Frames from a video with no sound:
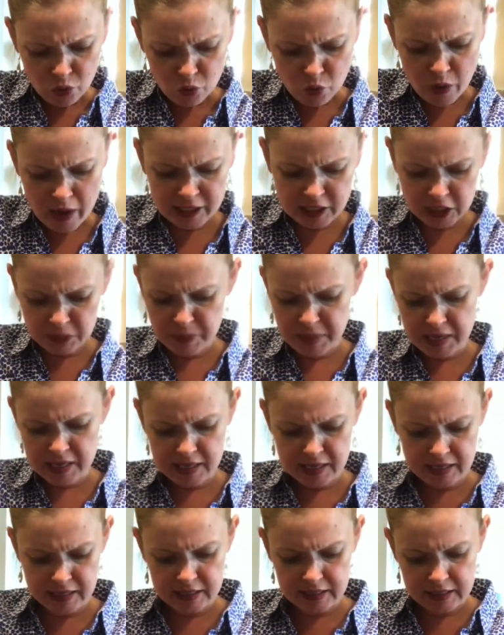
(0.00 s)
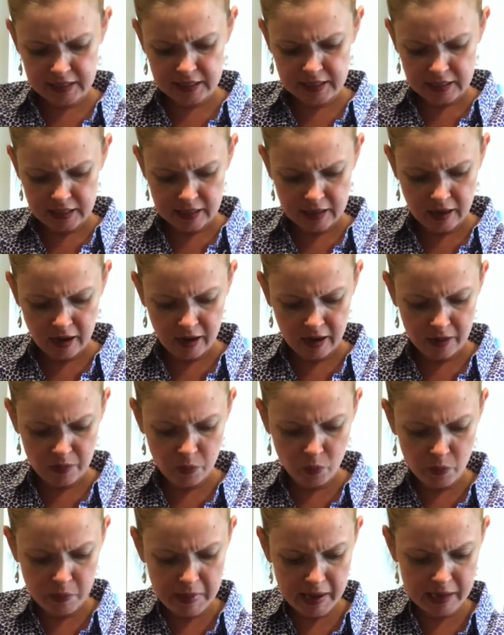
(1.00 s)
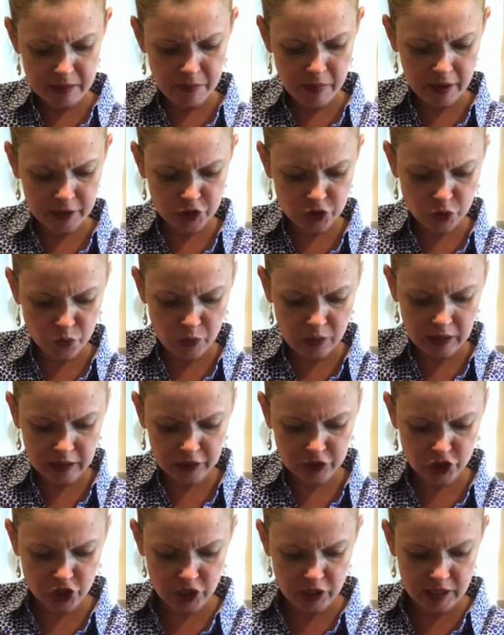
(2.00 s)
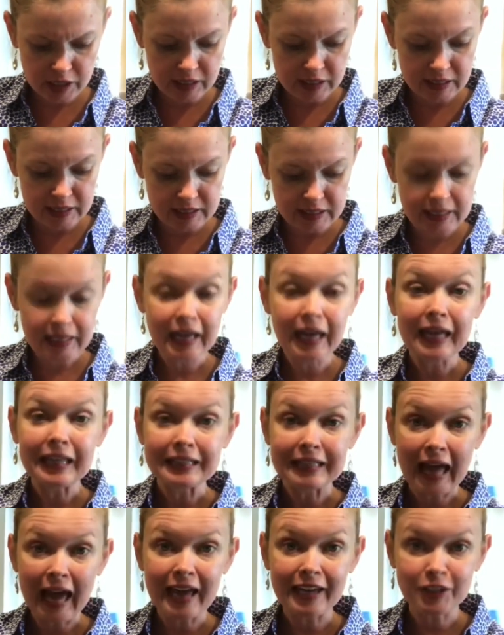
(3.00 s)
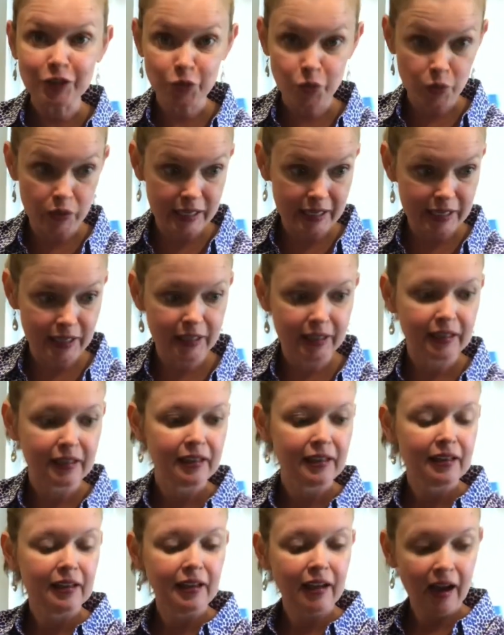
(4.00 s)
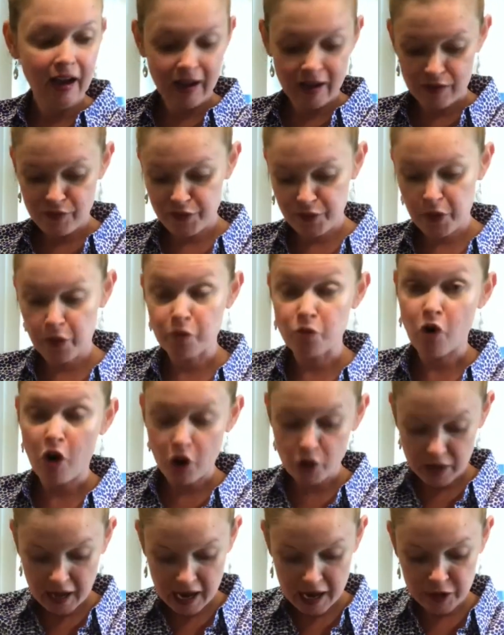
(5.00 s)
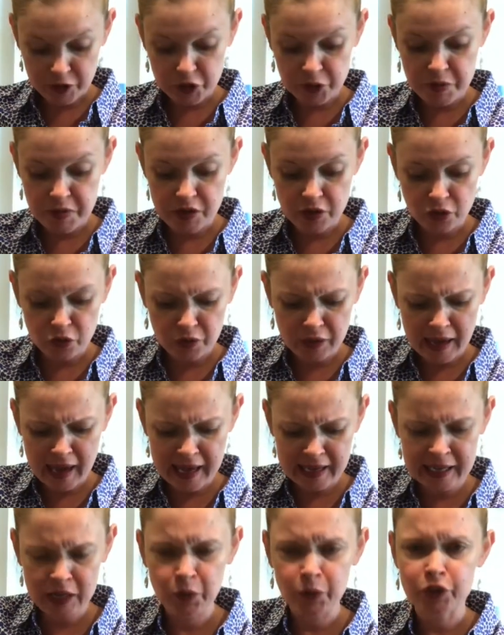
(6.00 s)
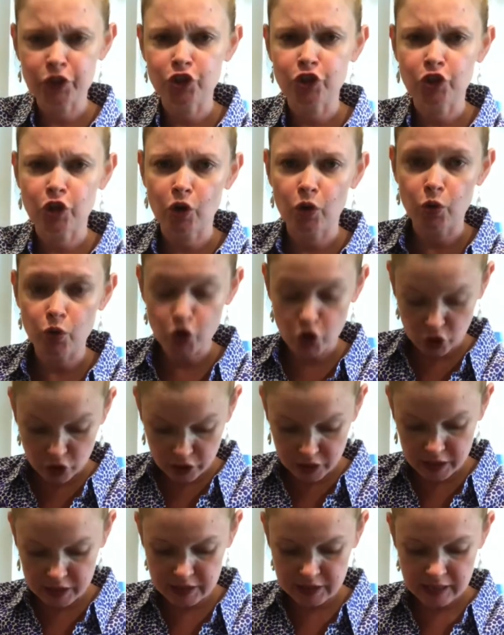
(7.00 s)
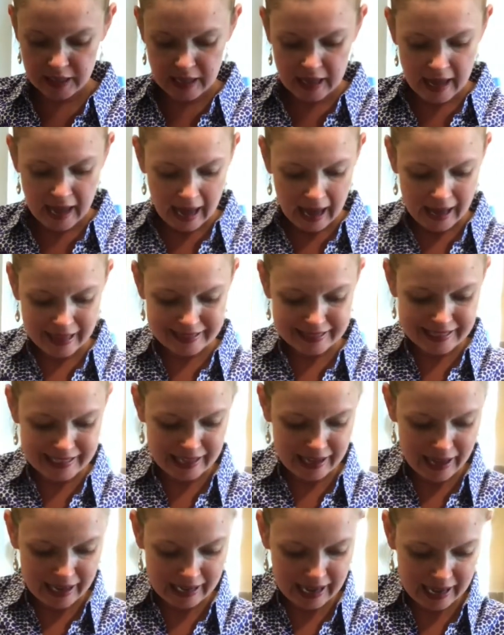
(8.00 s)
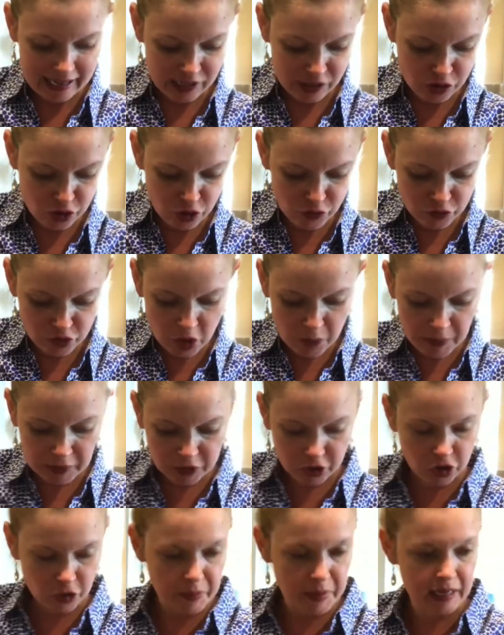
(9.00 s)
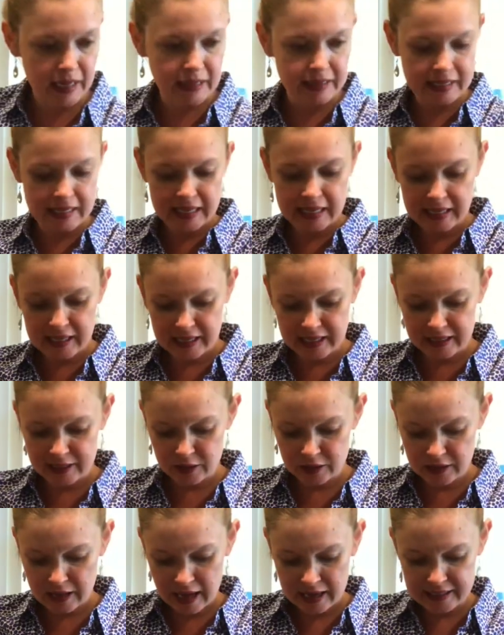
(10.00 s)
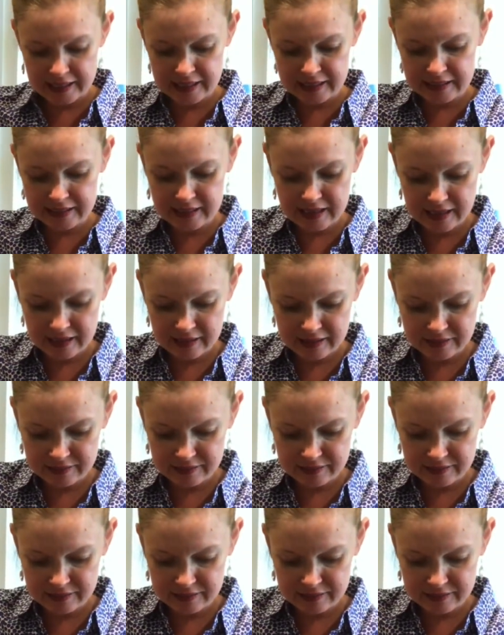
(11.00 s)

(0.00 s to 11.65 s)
recipes. We made mozzarella cheese last week from raw cow's milk, and it was so good. I think I kind of goofed up a little bit at the end. I didn't